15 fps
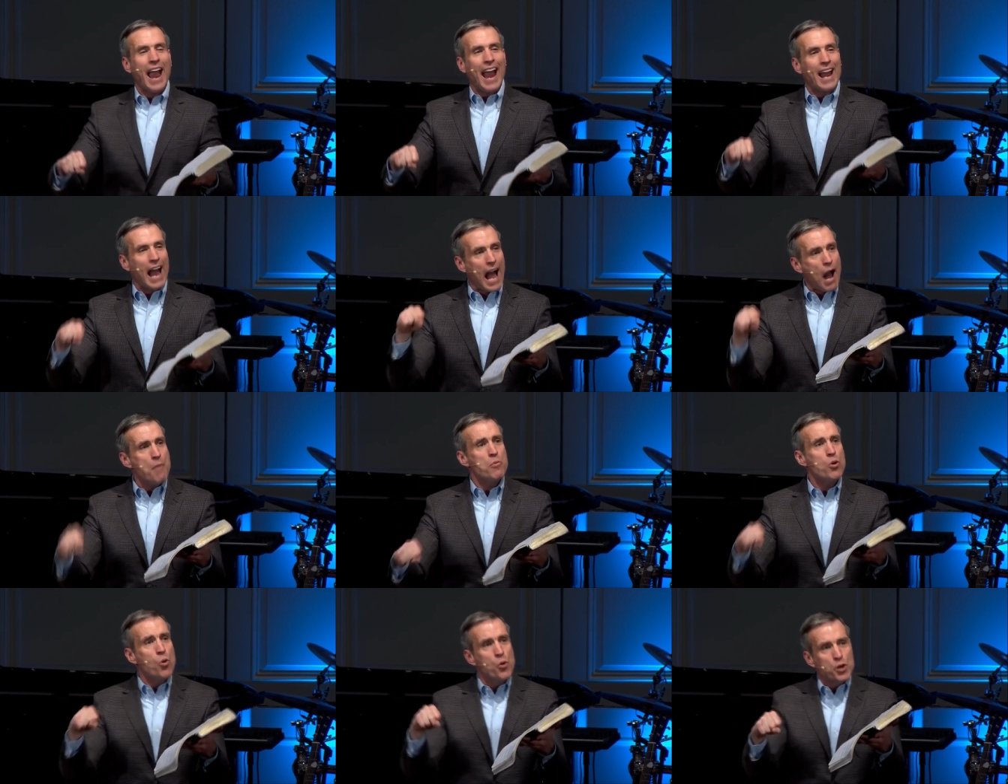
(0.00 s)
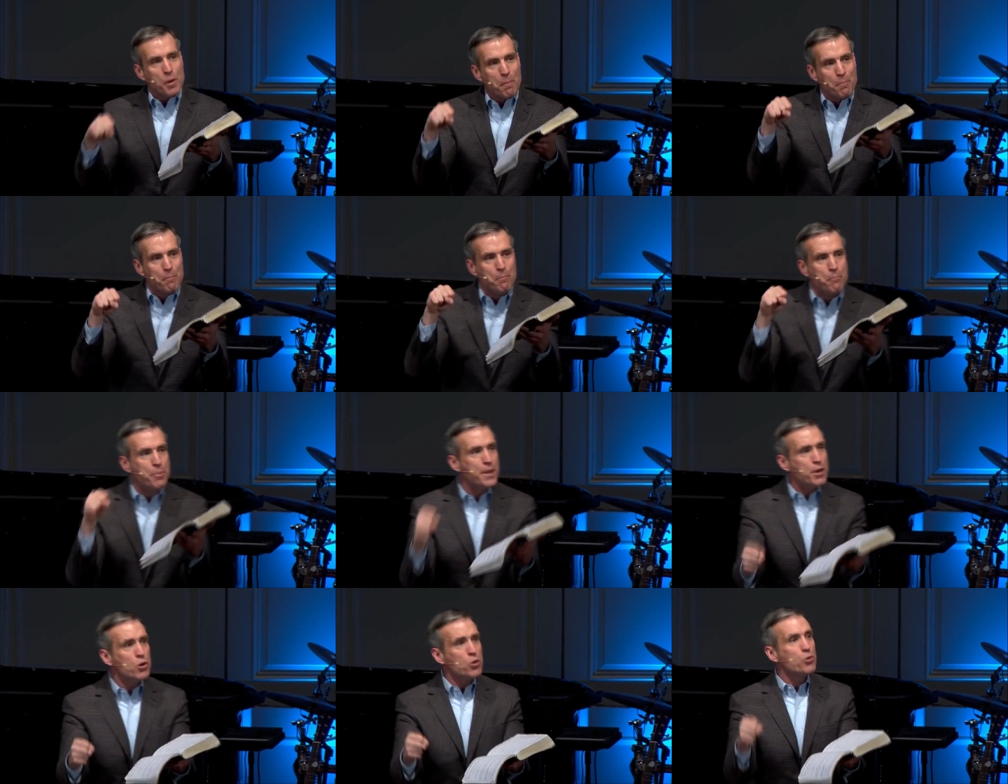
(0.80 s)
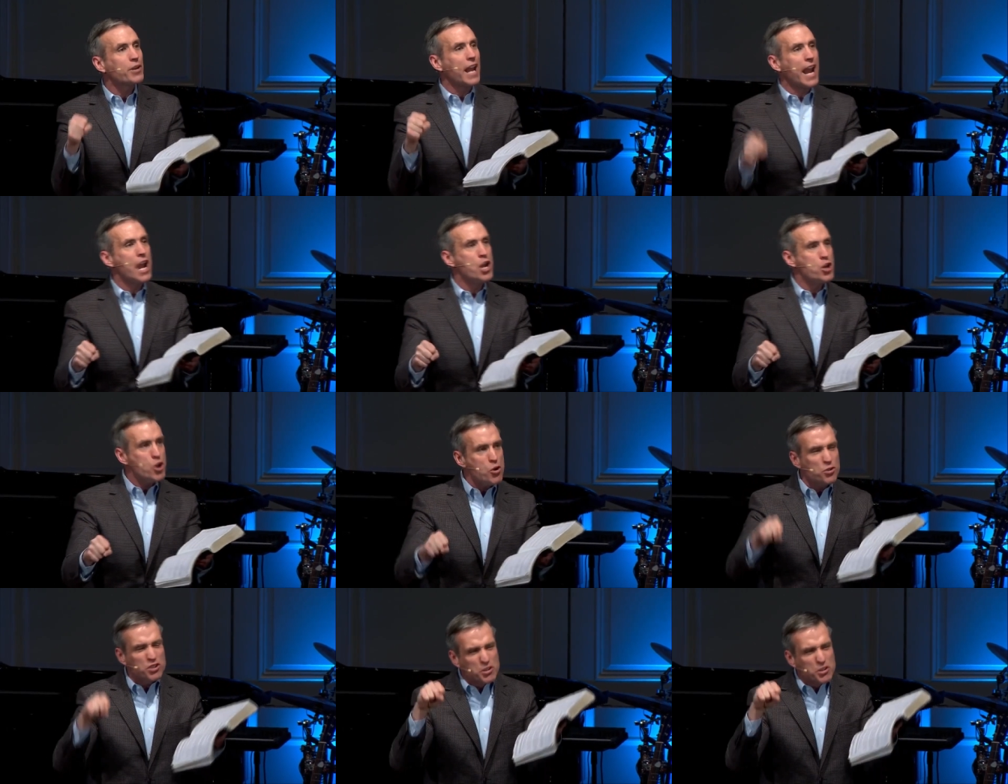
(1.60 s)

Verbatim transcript: And I'm going to build in you